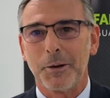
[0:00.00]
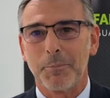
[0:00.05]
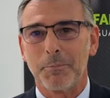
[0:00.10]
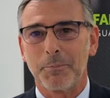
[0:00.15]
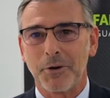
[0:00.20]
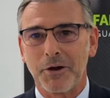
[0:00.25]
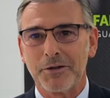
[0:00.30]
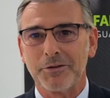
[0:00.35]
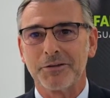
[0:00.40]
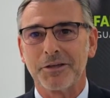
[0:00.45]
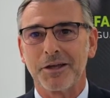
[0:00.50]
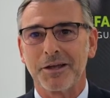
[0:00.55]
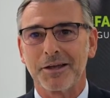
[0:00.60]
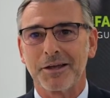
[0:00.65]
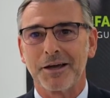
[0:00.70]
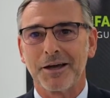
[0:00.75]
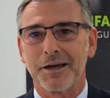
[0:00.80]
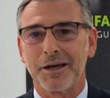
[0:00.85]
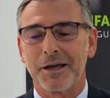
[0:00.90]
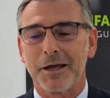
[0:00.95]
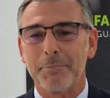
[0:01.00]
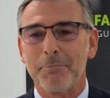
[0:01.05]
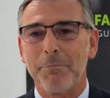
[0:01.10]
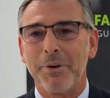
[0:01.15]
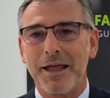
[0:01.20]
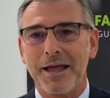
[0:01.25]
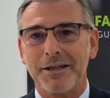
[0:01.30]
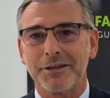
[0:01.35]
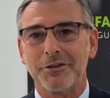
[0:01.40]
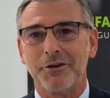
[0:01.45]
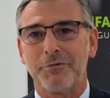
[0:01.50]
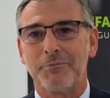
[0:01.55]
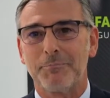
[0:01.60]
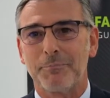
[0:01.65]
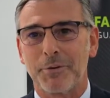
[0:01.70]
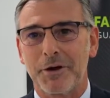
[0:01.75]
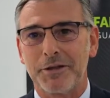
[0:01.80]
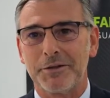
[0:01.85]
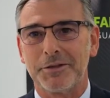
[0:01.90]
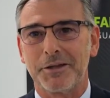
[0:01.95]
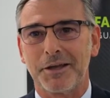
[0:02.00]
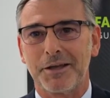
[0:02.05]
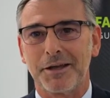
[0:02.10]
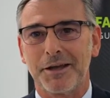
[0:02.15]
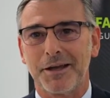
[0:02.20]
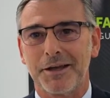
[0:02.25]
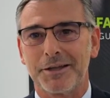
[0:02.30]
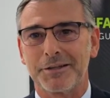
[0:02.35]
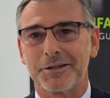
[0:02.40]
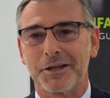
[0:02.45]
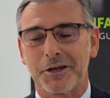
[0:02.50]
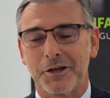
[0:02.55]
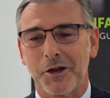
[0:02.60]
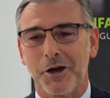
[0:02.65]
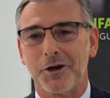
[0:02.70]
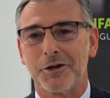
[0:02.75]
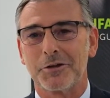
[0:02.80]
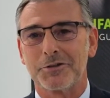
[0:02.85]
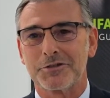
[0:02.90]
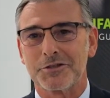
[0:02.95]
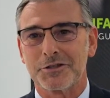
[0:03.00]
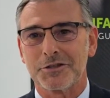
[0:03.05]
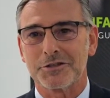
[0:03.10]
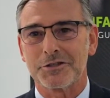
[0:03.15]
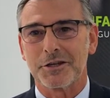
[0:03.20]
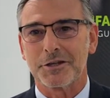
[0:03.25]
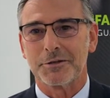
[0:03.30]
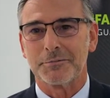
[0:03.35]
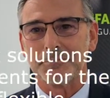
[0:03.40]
printing, a blend of printing technologies.